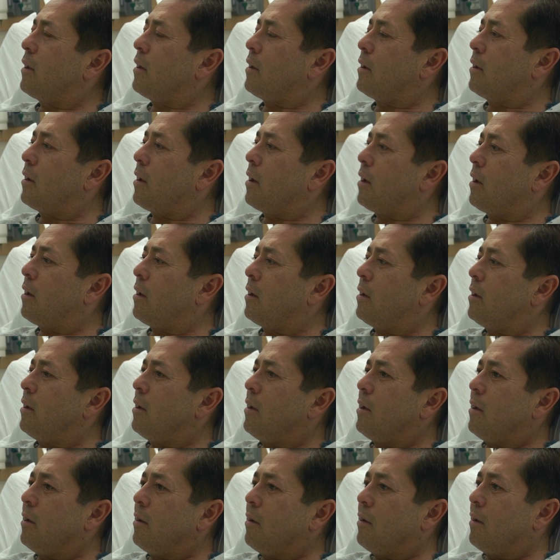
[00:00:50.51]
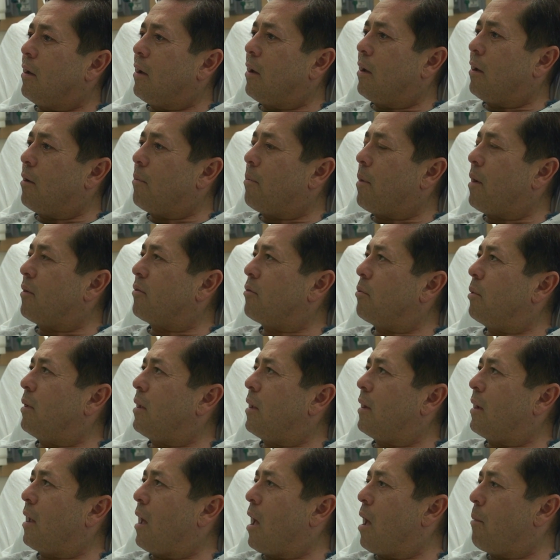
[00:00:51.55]
and uh, uh,
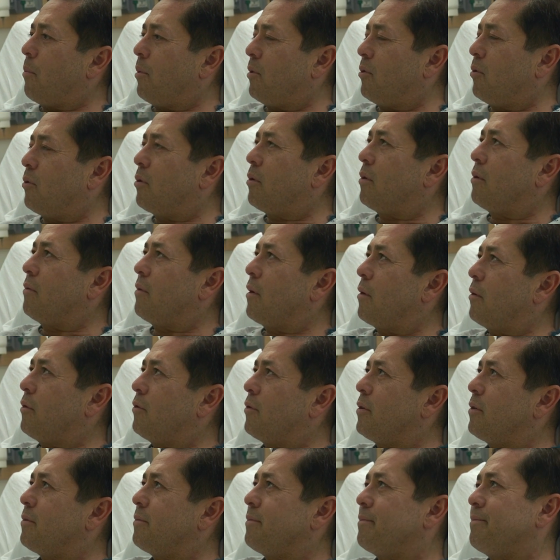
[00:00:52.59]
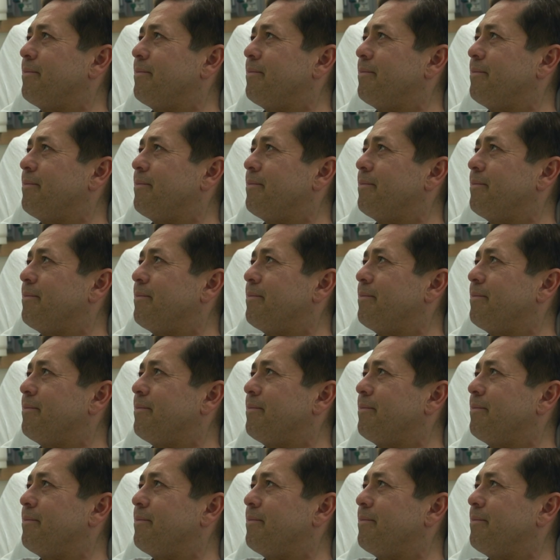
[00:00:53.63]
possibly an epidural very soon.